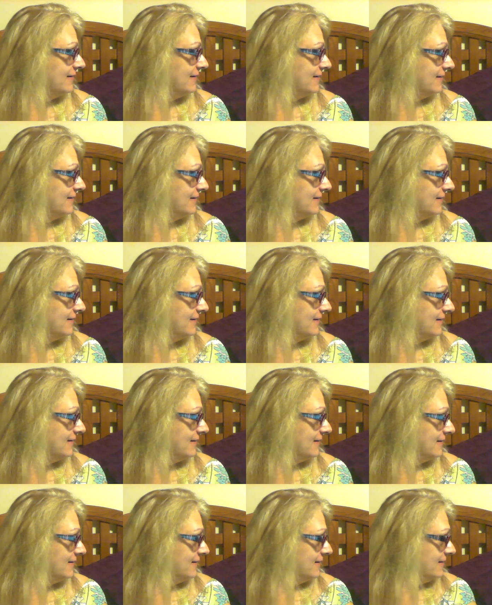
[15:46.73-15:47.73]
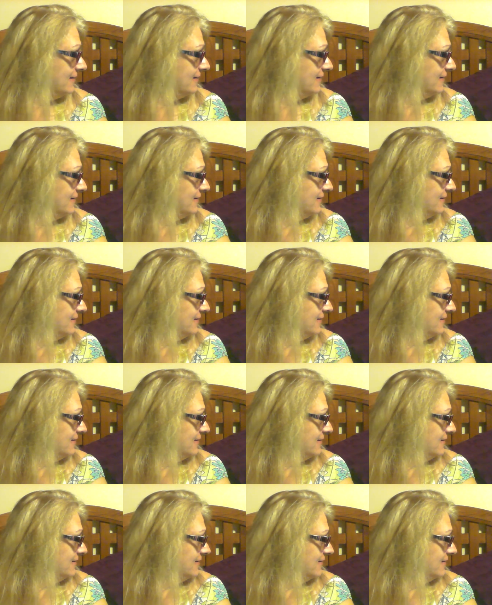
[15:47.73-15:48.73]

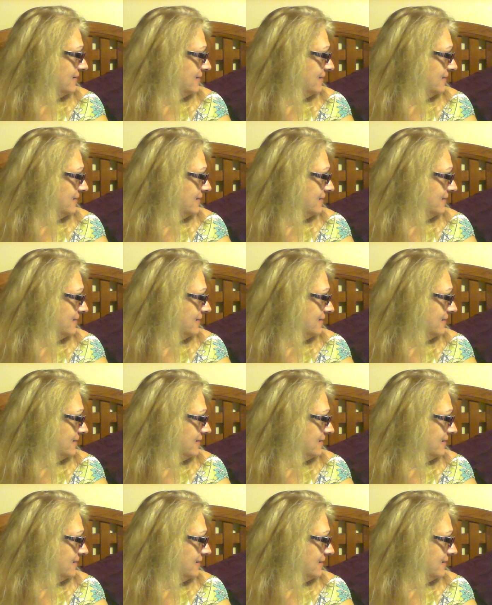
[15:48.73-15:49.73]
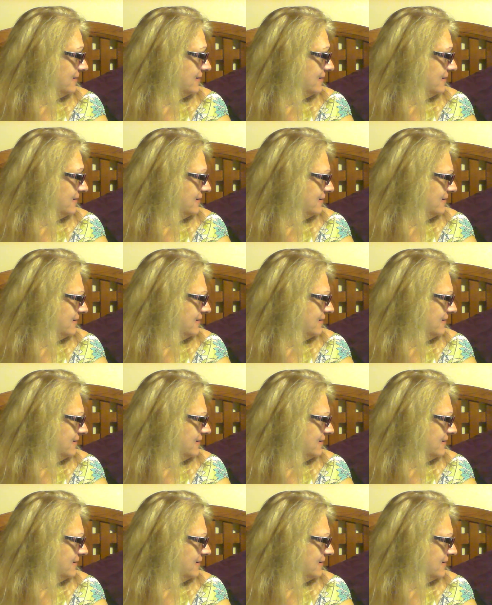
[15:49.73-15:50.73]

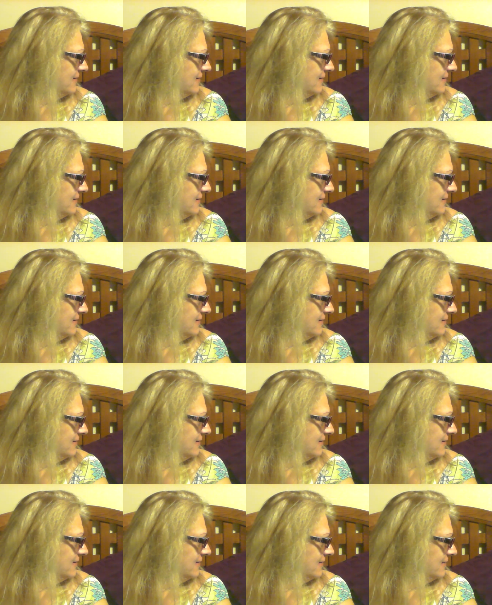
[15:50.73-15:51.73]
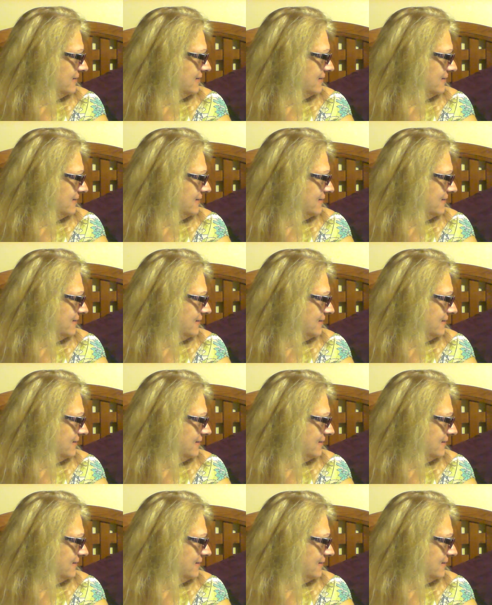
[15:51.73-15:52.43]
(no one is talking)